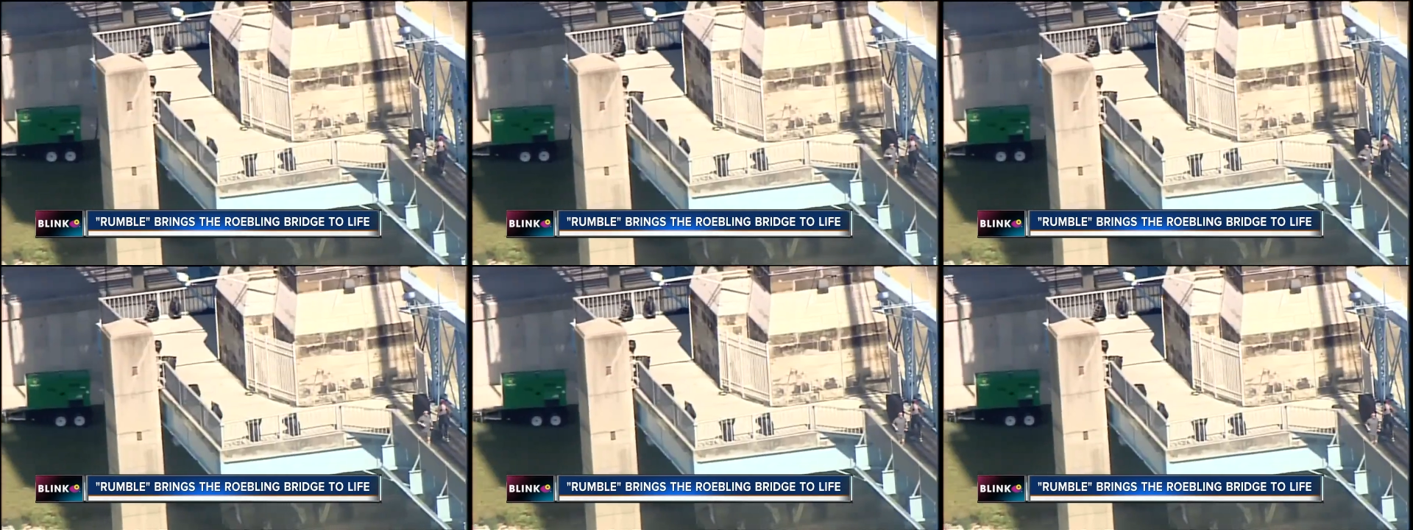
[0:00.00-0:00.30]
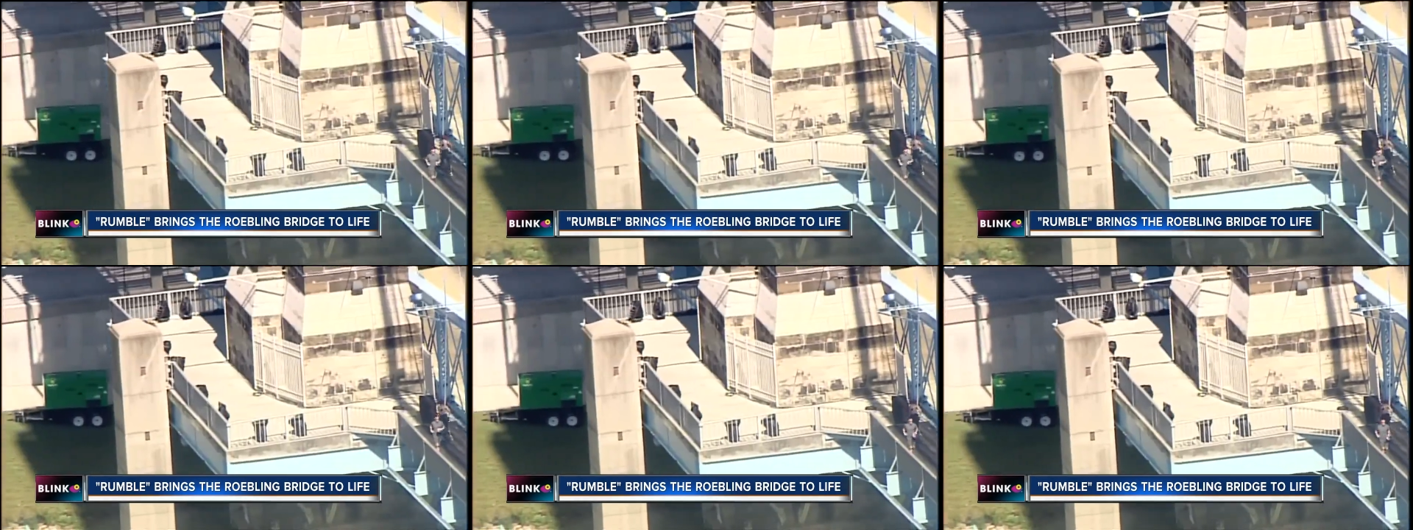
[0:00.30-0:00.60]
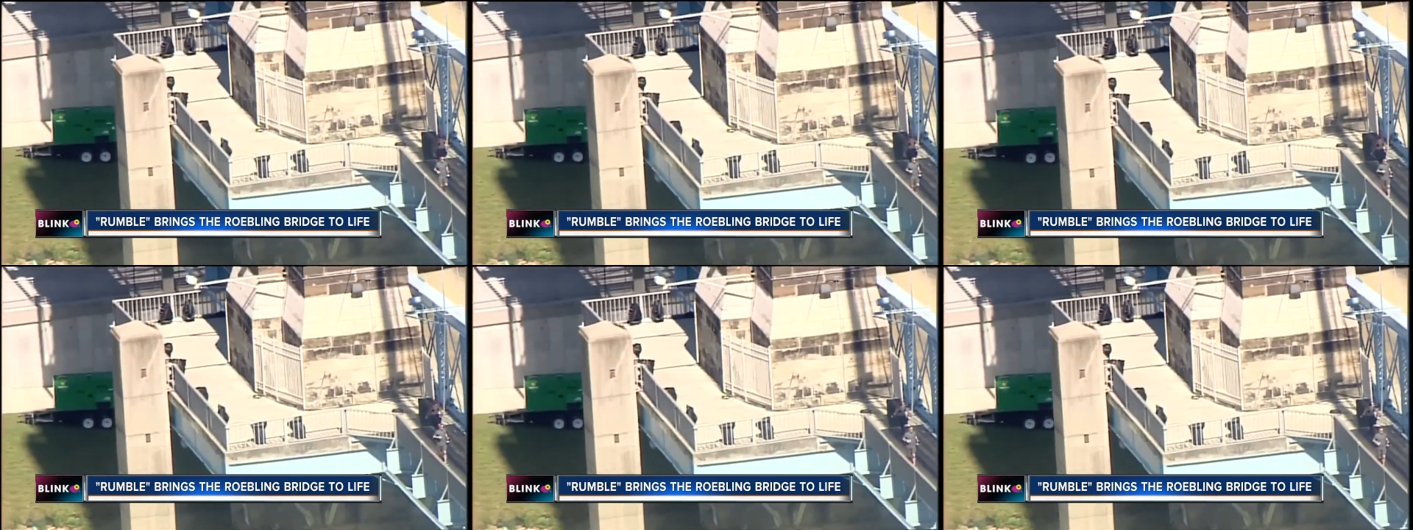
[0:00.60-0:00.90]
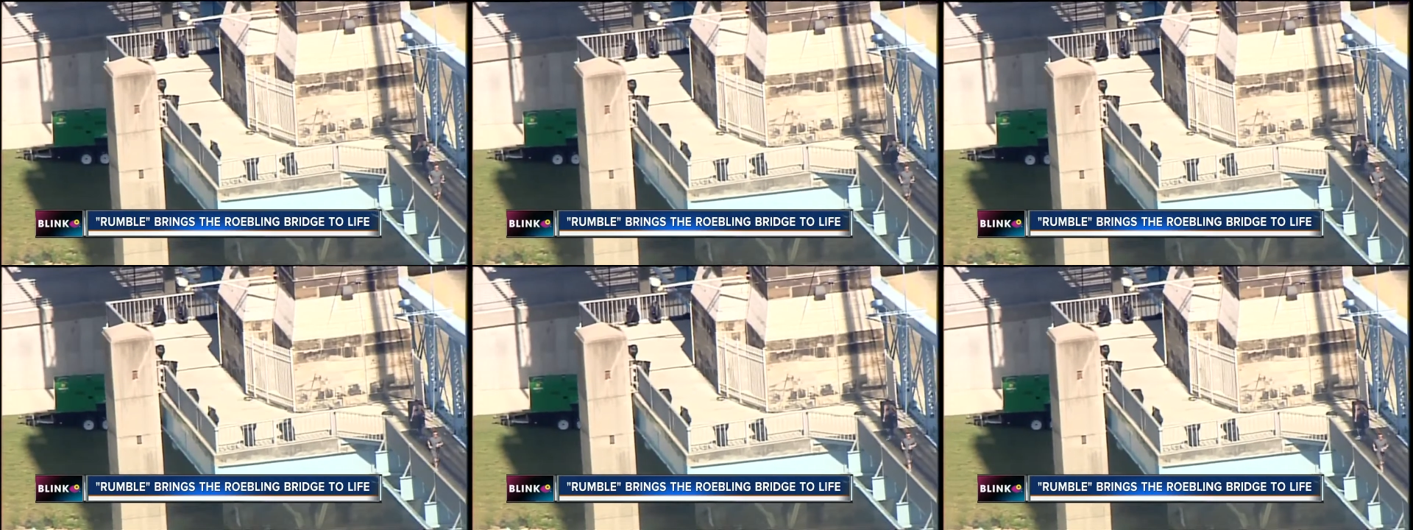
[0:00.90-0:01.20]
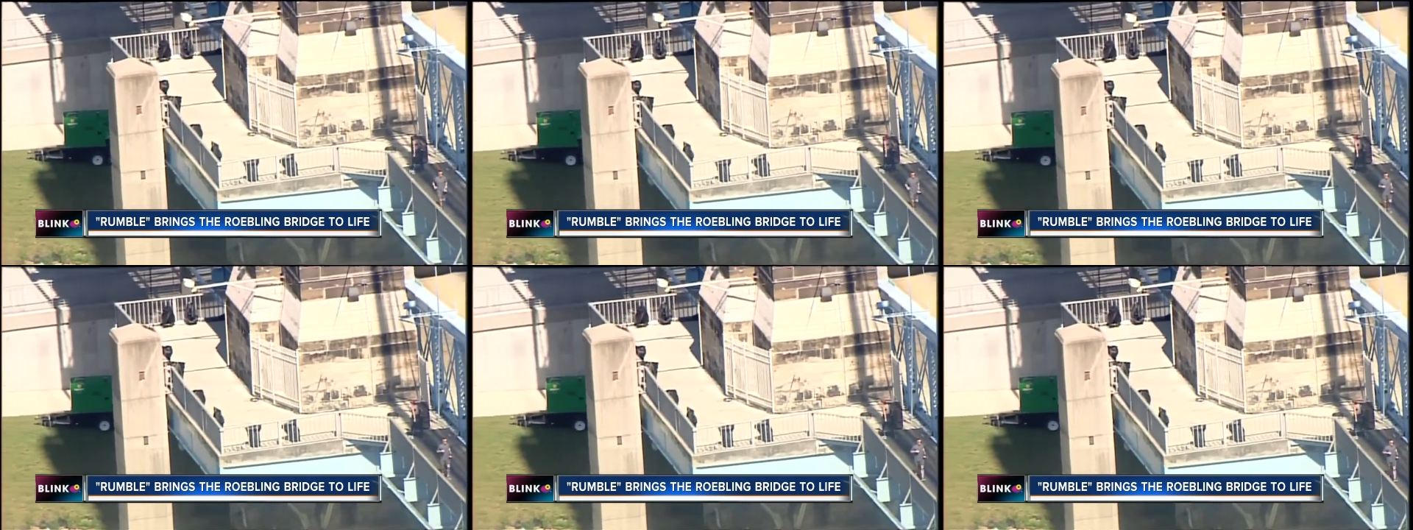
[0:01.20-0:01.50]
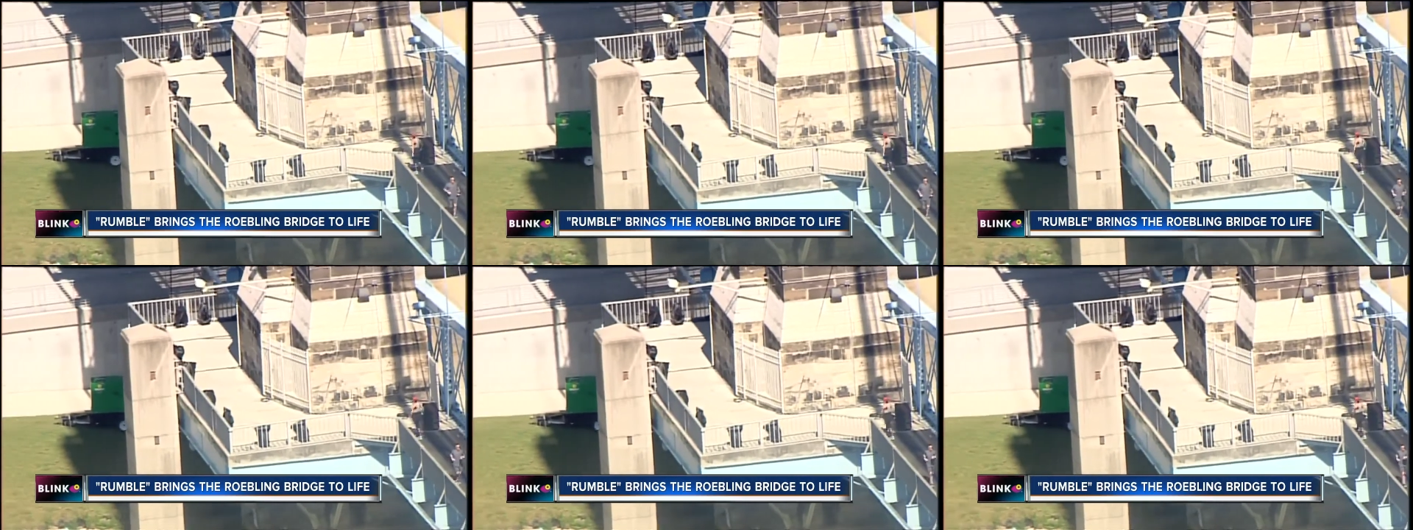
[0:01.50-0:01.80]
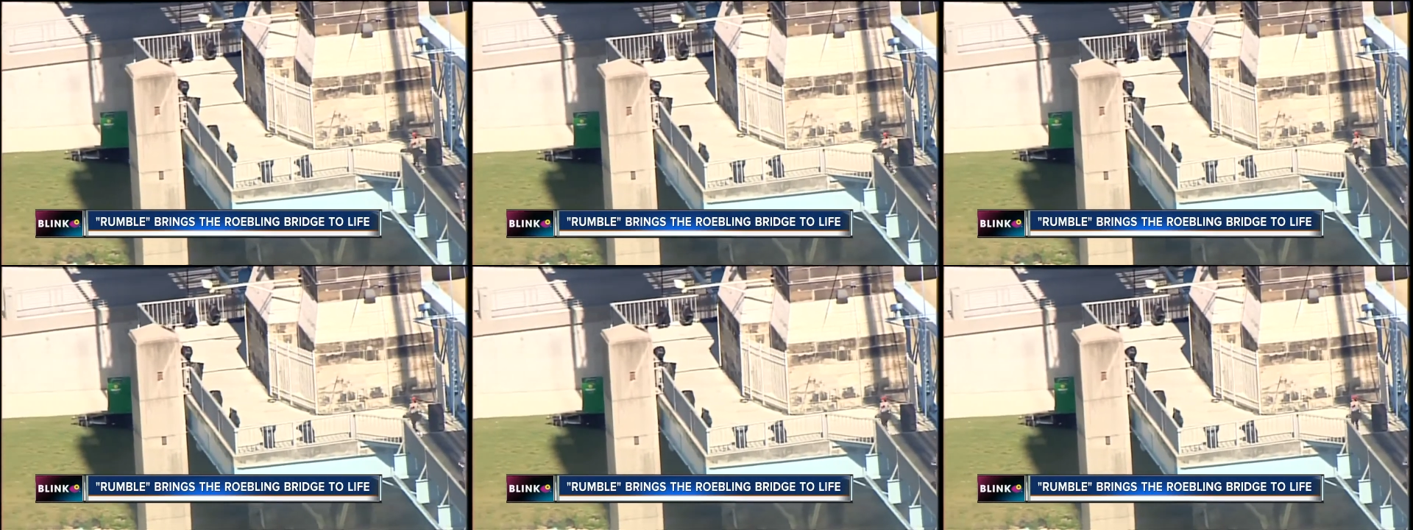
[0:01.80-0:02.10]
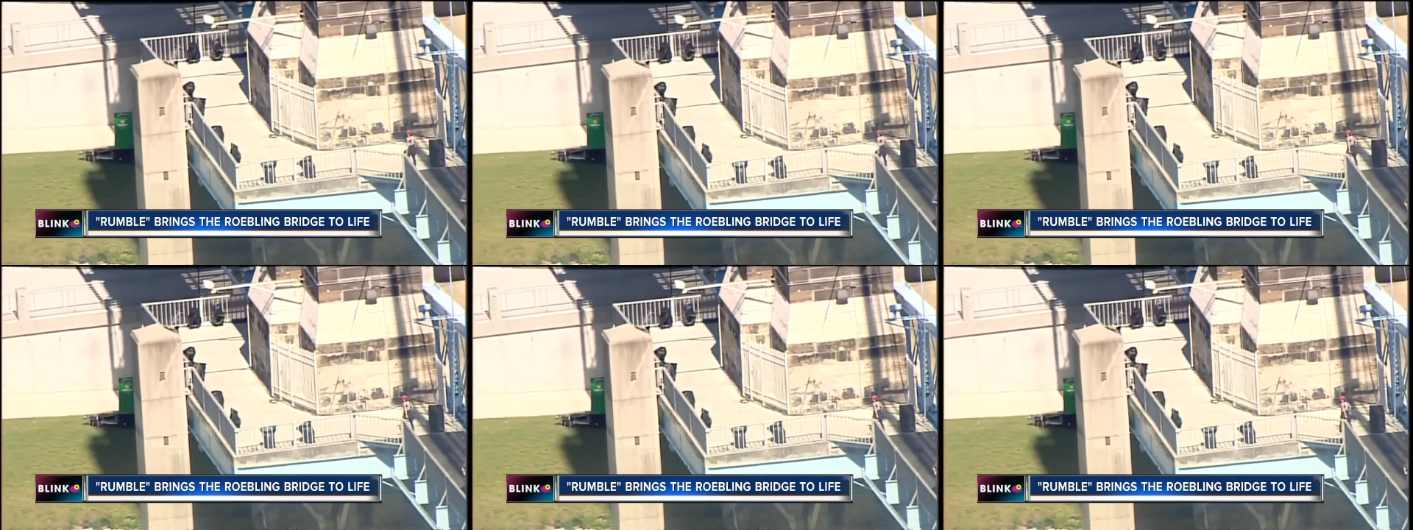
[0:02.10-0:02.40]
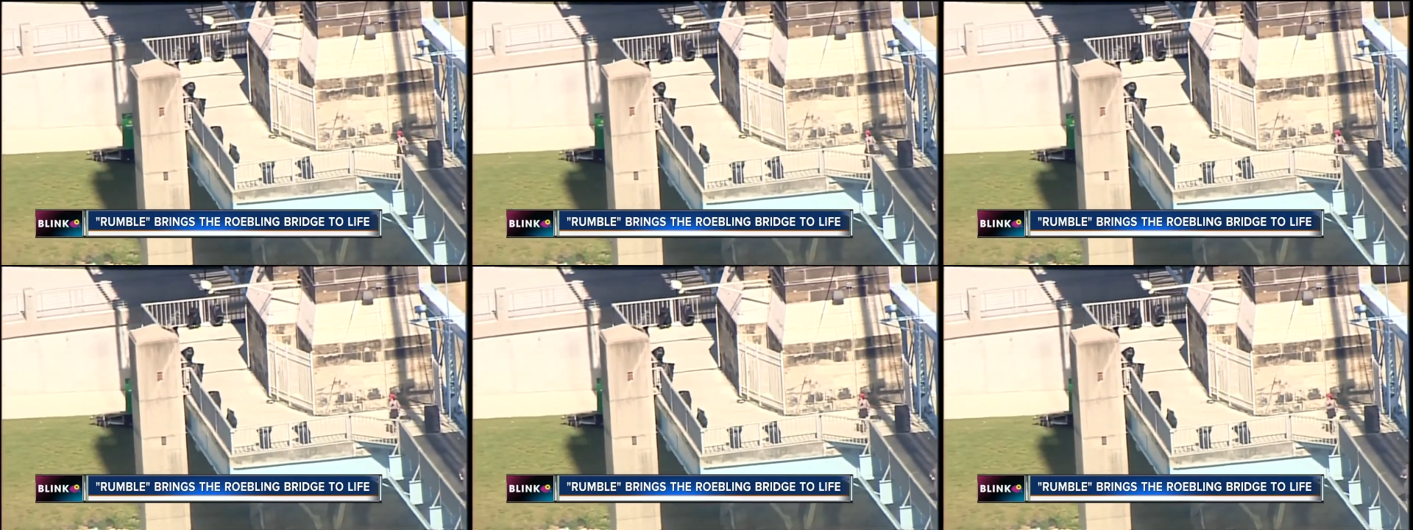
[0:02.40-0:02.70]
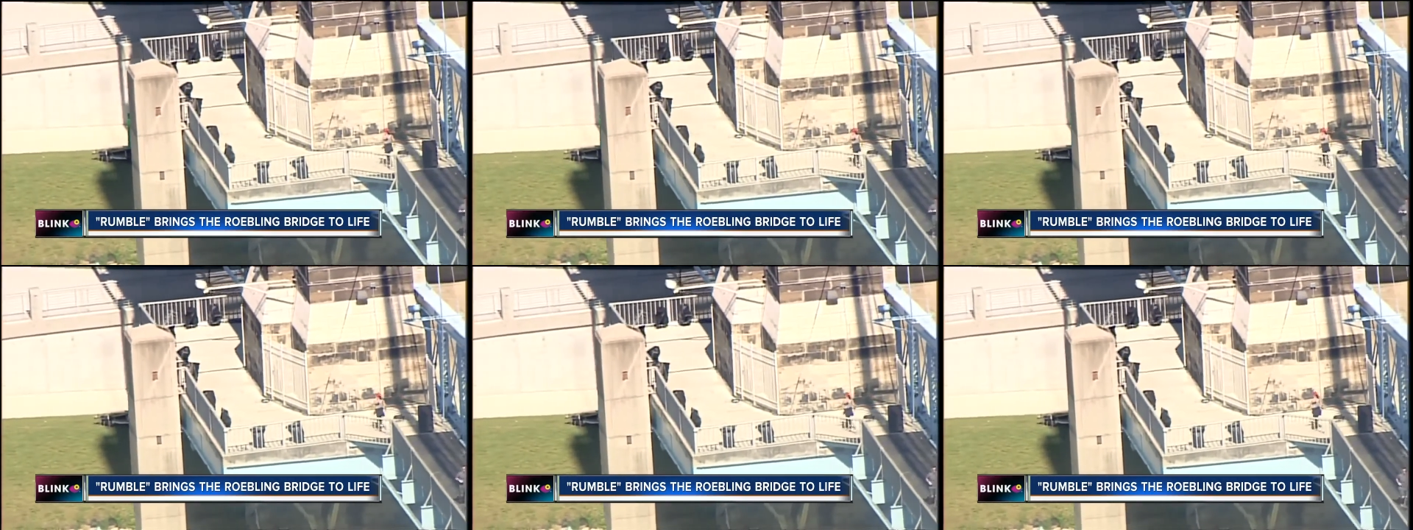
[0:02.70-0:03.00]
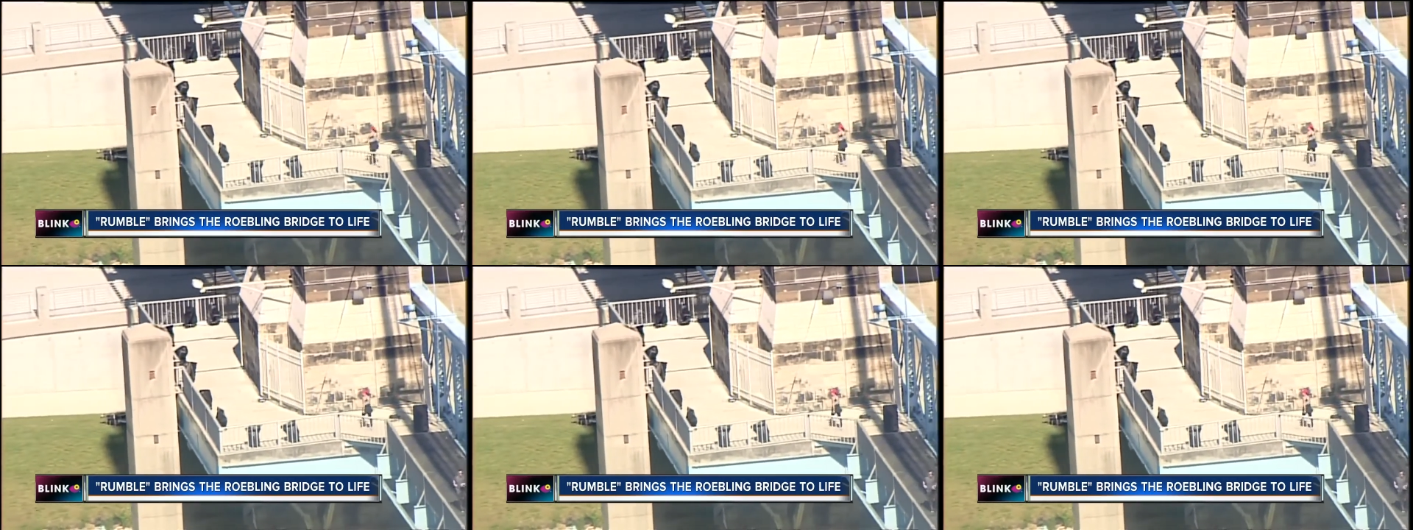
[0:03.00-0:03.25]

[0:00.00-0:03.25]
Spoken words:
(no speaker visible)